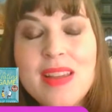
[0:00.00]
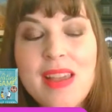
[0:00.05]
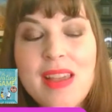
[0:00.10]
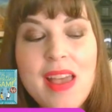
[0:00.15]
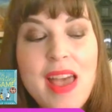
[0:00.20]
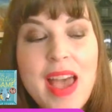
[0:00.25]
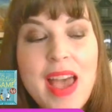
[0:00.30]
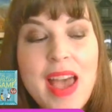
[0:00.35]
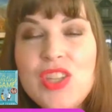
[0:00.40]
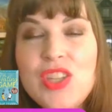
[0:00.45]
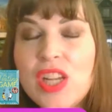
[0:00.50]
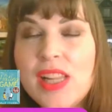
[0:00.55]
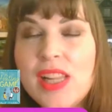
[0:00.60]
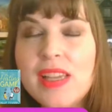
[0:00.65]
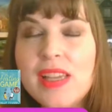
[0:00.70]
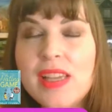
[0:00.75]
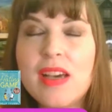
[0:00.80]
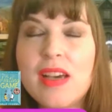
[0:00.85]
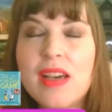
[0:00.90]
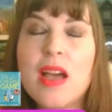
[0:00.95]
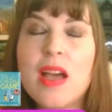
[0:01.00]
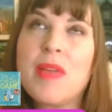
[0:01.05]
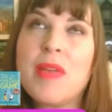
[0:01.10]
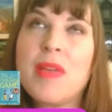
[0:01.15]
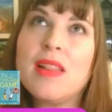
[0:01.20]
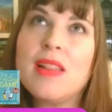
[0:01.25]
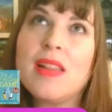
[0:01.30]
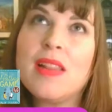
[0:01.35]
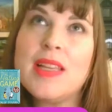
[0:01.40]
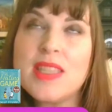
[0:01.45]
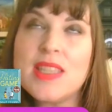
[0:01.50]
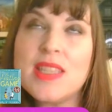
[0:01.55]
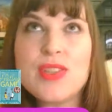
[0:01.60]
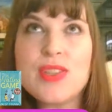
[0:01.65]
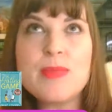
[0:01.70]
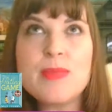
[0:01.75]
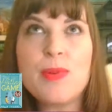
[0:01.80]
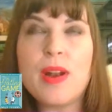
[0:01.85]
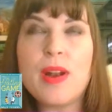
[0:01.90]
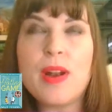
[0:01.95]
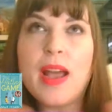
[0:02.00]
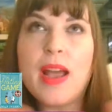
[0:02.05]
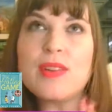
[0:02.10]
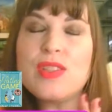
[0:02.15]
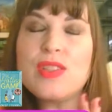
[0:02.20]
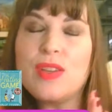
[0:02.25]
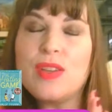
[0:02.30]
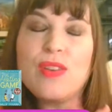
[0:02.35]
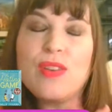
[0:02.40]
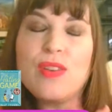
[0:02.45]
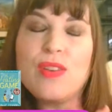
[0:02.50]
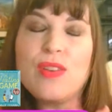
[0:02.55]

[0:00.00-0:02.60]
Angelika, I mean, let's just put it out to the